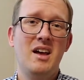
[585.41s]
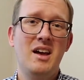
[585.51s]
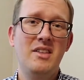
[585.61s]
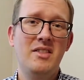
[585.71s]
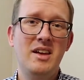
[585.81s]

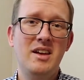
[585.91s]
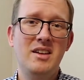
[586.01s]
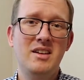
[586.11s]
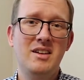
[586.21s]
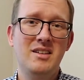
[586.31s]
And
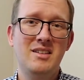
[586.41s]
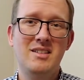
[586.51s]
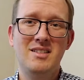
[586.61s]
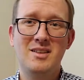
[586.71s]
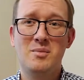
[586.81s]
then
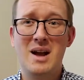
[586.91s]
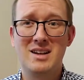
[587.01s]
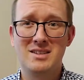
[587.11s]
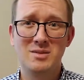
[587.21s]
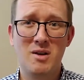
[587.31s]
you're back
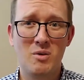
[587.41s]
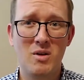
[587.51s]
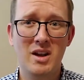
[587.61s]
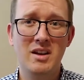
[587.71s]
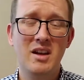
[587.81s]
to square
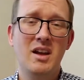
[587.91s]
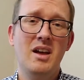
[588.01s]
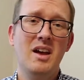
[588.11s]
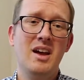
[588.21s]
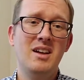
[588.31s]
one.
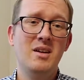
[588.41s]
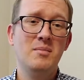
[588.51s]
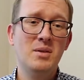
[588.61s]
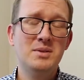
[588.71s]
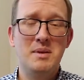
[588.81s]
And
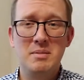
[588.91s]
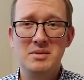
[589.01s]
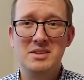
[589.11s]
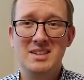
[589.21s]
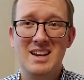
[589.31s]
most people
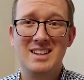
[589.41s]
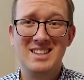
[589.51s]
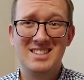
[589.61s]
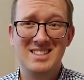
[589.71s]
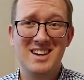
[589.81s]
just kind of
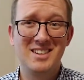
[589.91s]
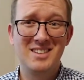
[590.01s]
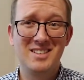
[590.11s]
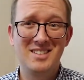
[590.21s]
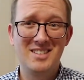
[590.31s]
get stuck
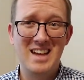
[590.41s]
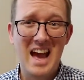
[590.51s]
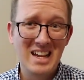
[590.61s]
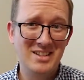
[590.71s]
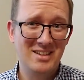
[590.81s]

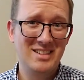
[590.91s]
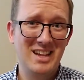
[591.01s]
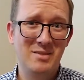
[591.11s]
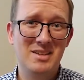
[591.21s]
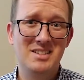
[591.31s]
adjuncting,
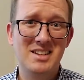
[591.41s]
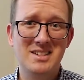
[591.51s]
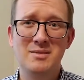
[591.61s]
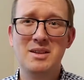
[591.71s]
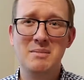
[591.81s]
which
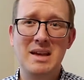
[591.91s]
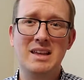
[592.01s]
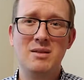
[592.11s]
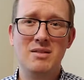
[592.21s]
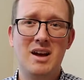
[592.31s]
doesn't really make
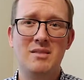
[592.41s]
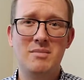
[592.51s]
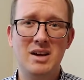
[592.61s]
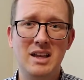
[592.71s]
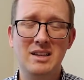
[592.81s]
you a lot of
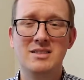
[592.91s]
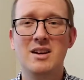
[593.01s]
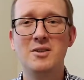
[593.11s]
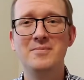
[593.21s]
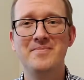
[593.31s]
money.
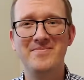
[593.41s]
So